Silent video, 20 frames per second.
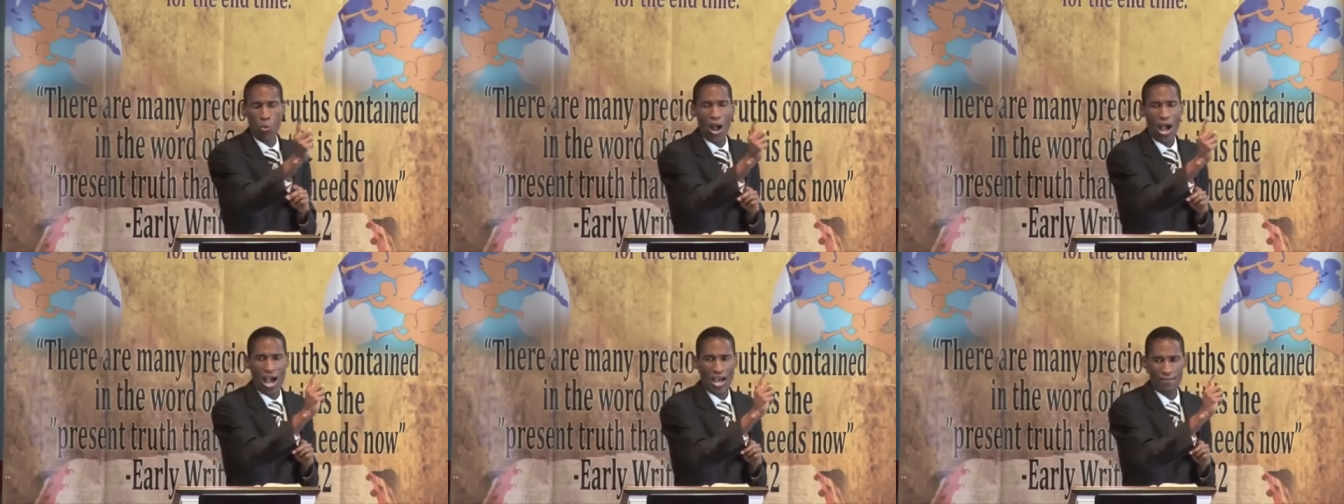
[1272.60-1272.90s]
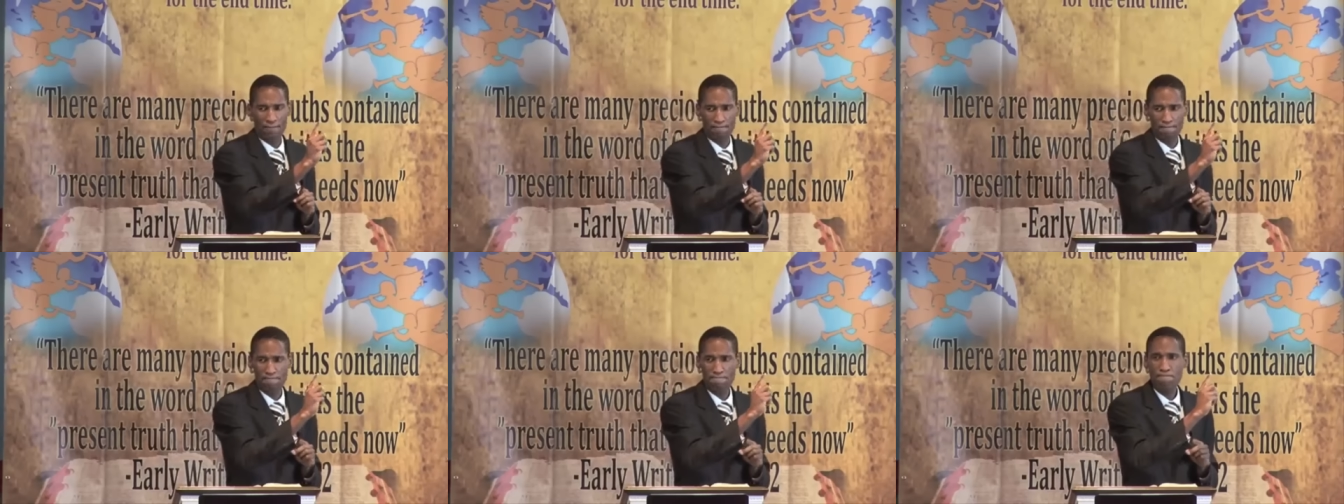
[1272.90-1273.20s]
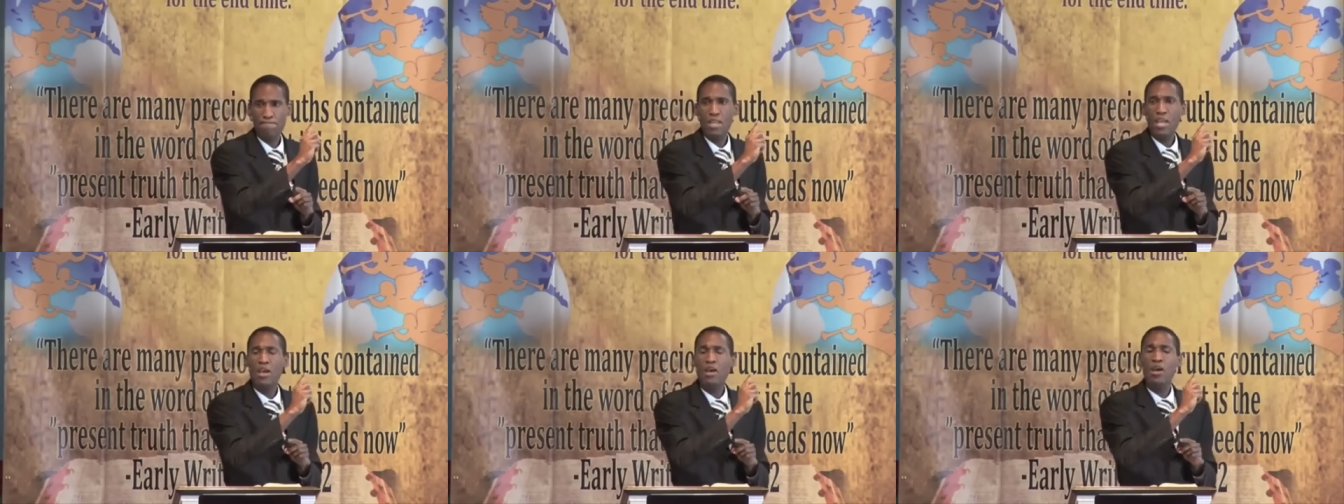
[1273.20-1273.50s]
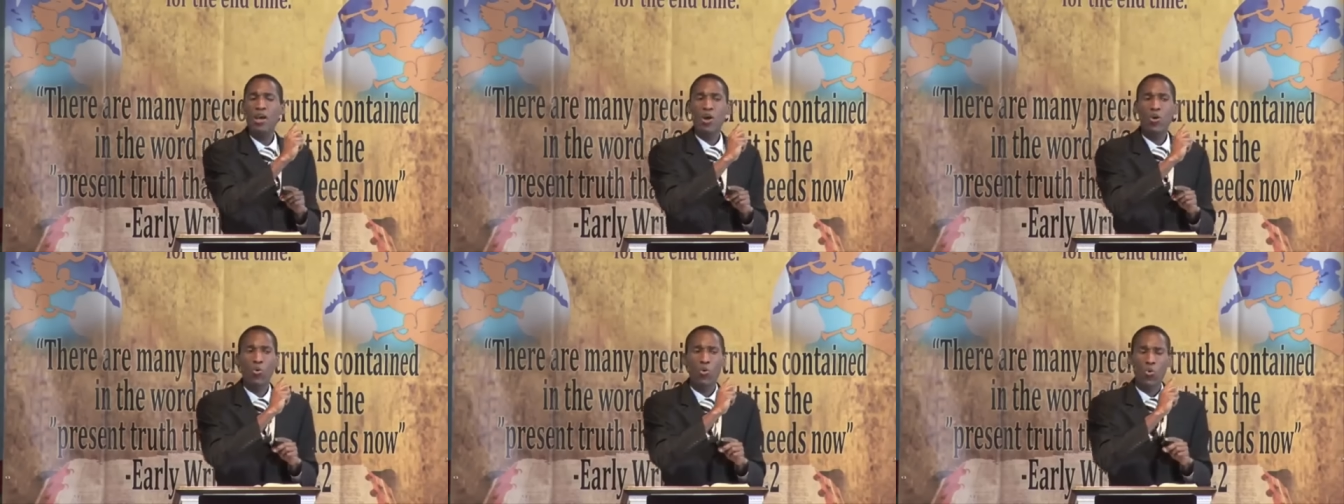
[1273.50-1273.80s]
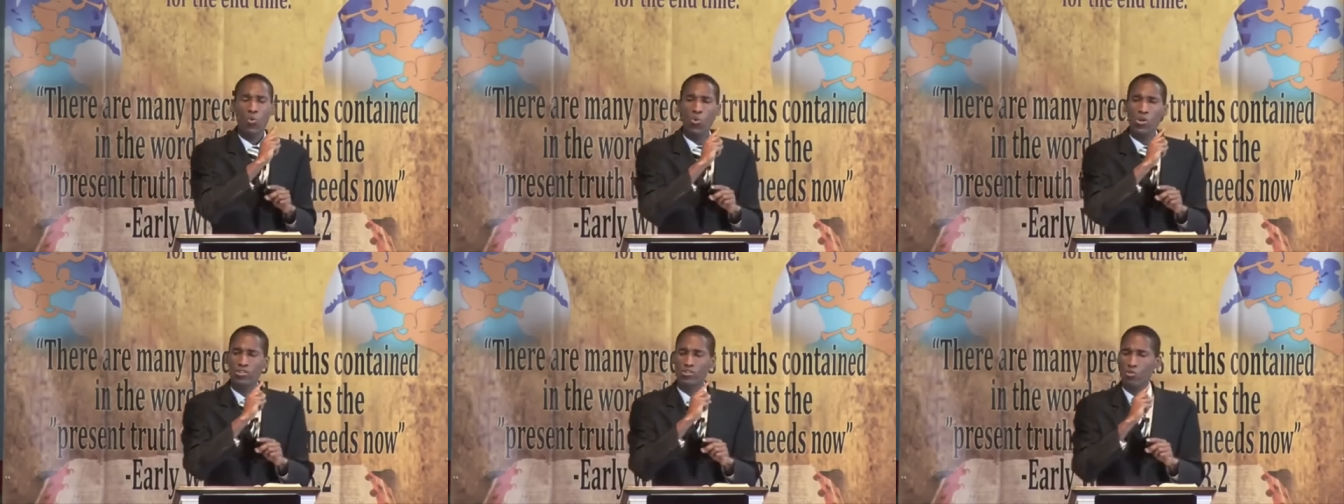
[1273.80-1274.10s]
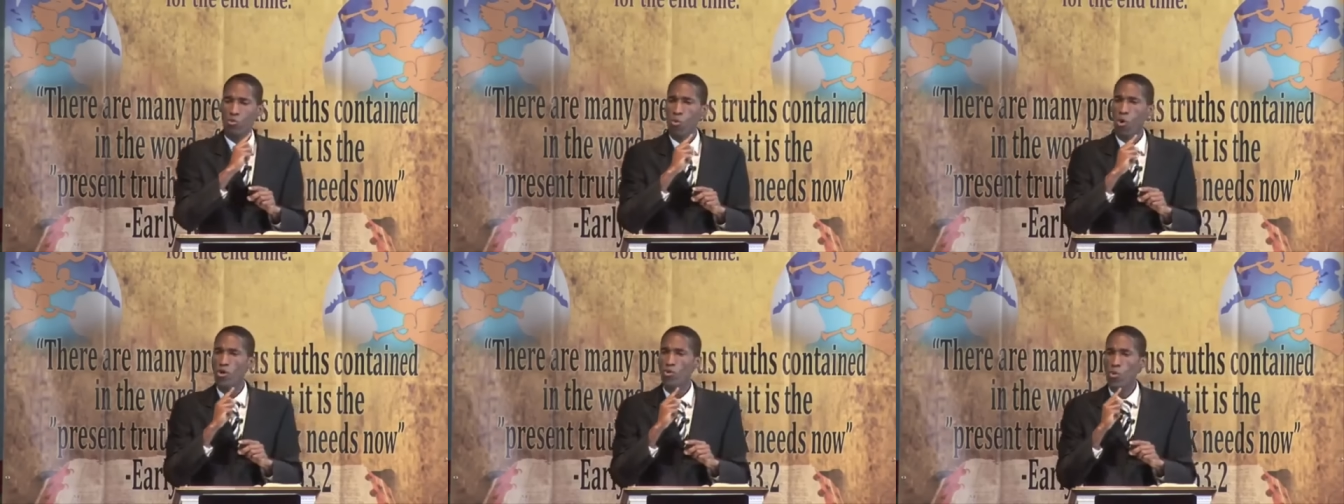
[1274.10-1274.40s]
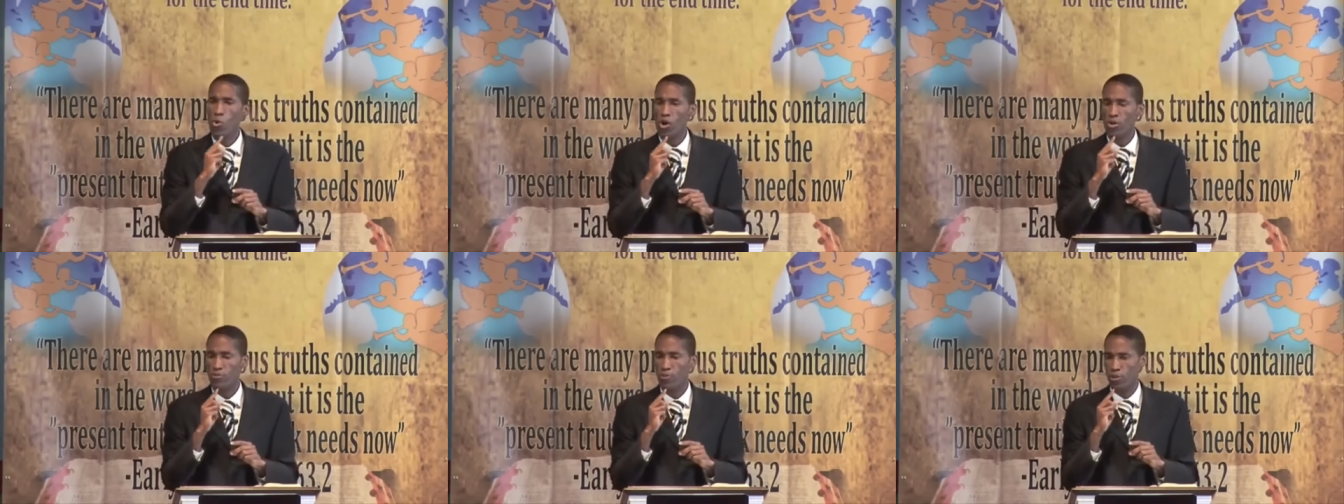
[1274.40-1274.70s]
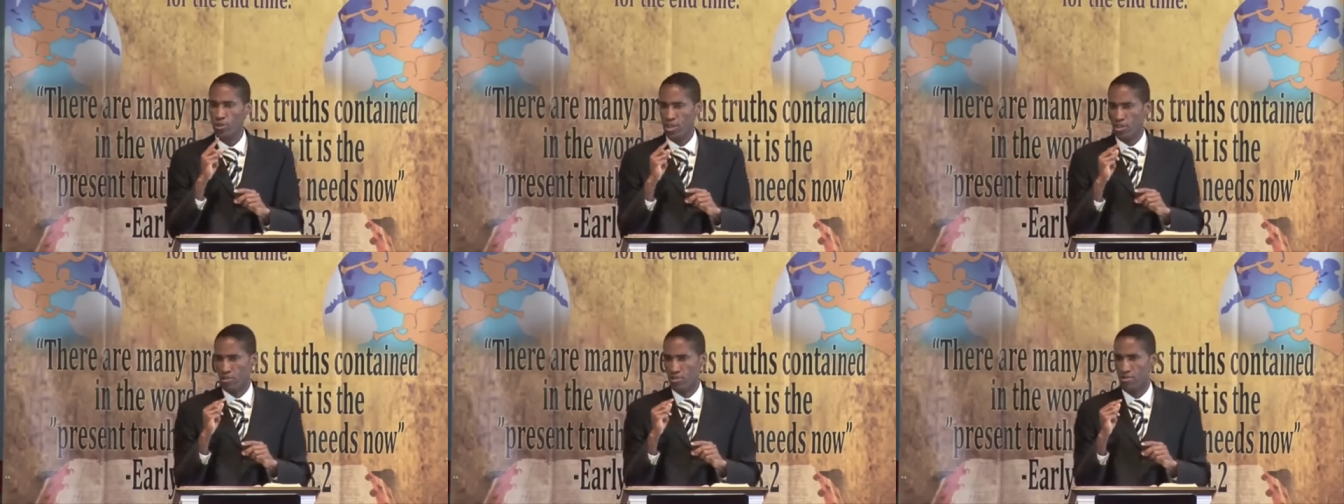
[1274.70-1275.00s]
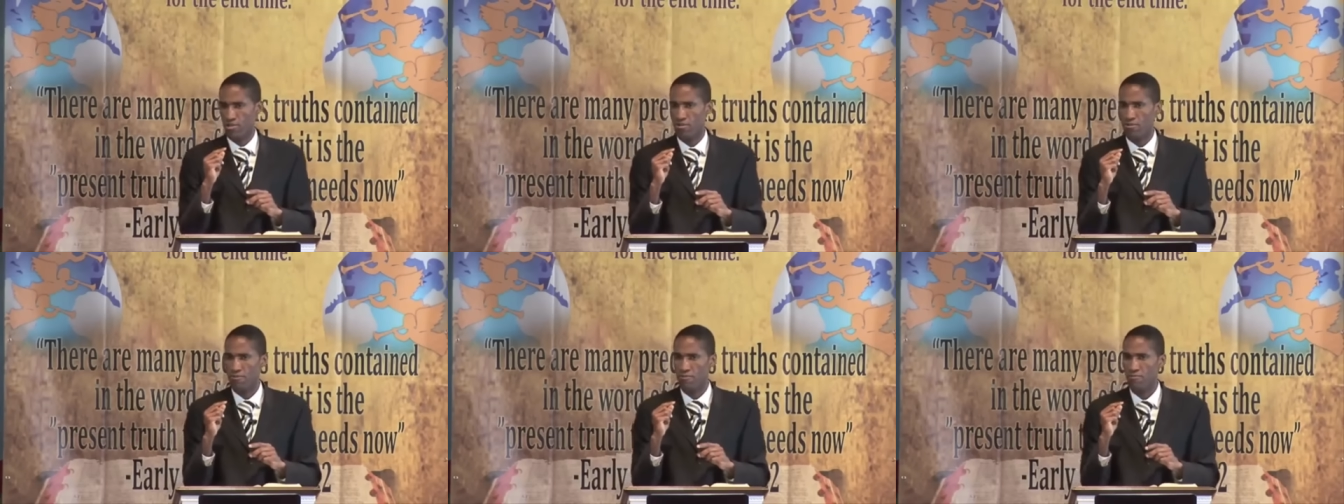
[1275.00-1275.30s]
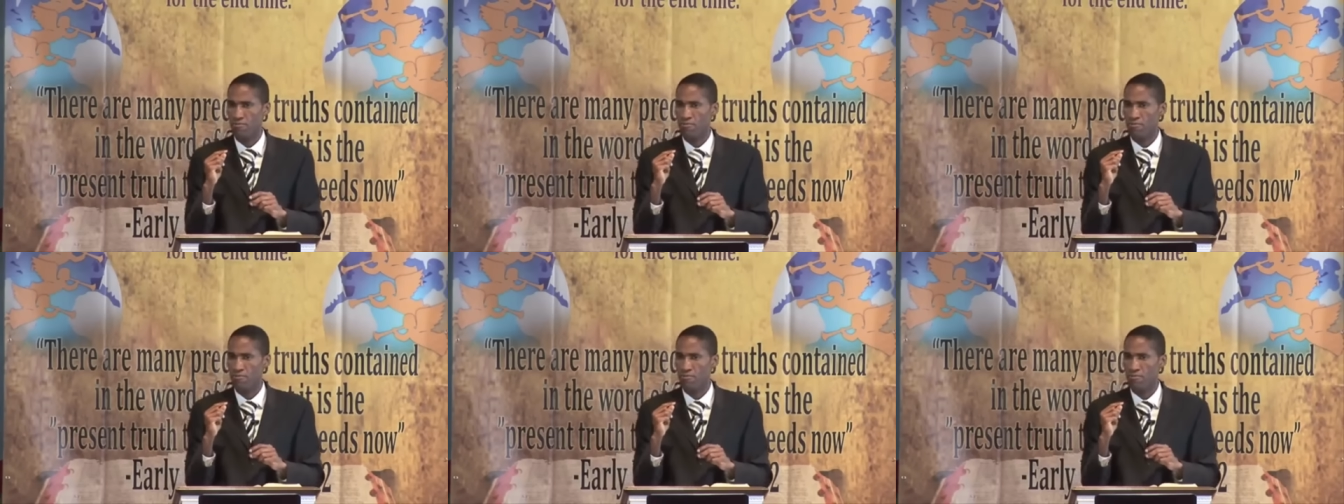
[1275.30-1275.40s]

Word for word: what? What's one word for this?